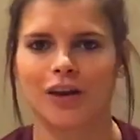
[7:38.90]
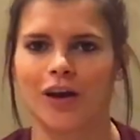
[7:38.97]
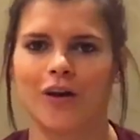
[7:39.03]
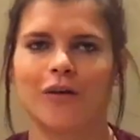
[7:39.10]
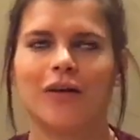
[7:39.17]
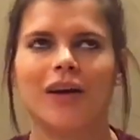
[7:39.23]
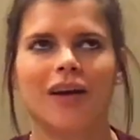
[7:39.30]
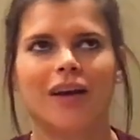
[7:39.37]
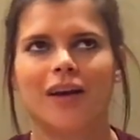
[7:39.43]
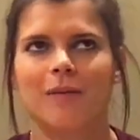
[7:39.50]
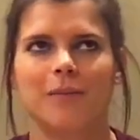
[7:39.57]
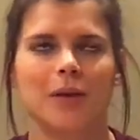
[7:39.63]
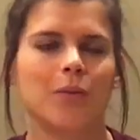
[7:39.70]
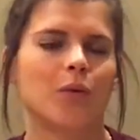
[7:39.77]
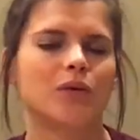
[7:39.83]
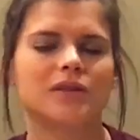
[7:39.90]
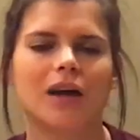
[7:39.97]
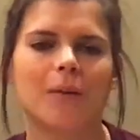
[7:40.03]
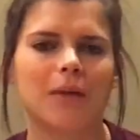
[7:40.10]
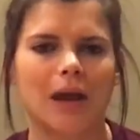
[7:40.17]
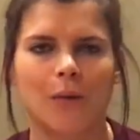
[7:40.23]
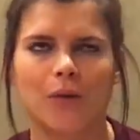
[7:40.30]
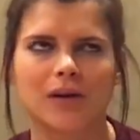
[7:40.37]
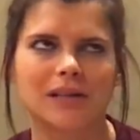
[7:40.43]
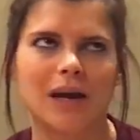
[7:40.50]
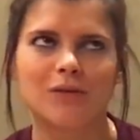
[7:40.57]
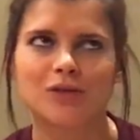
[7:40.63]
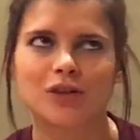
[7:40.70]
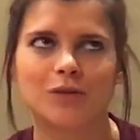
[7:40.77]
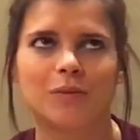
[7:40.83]
you know, people were telling me I worked
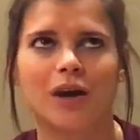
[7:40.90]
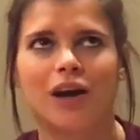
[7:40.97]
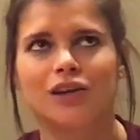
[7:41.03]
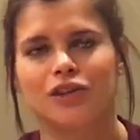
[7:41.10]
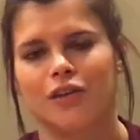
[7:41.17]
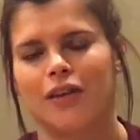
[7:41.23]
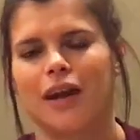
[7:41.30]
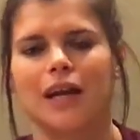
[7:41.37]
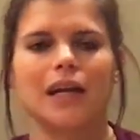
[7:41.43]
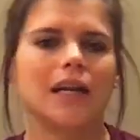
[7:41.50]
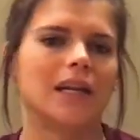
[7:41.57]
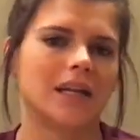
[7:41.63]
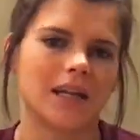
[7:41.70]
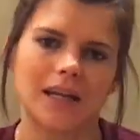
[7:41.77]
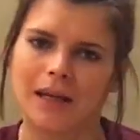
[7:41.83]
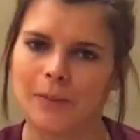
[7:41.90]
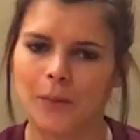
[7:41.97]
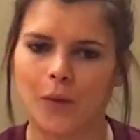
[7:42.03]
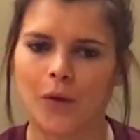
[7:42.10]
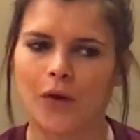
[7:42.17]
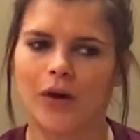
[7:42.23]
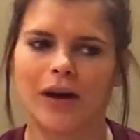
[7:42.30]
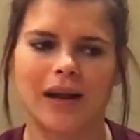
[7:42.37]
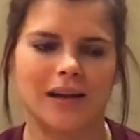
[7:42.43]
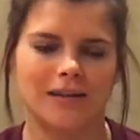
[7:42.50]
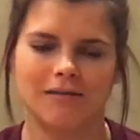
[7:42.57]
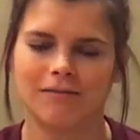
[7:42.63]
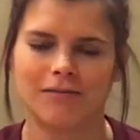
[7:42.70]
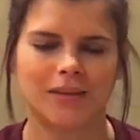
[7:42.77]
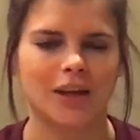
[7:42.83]
out too much or that I needed to eat more, and
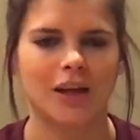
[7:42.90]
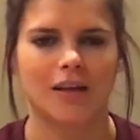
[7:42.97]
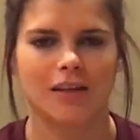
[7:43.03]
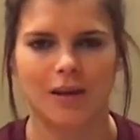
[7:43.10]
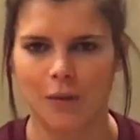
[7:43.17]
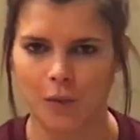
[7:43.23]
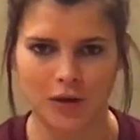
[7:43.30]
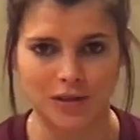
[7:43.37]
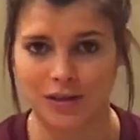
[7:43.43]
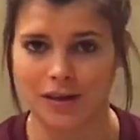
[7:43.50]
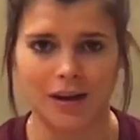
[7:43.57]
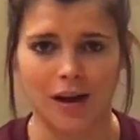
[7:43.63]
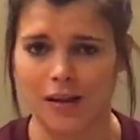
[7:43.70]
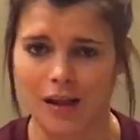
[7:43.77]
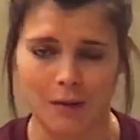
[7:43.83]
it wasn't, none of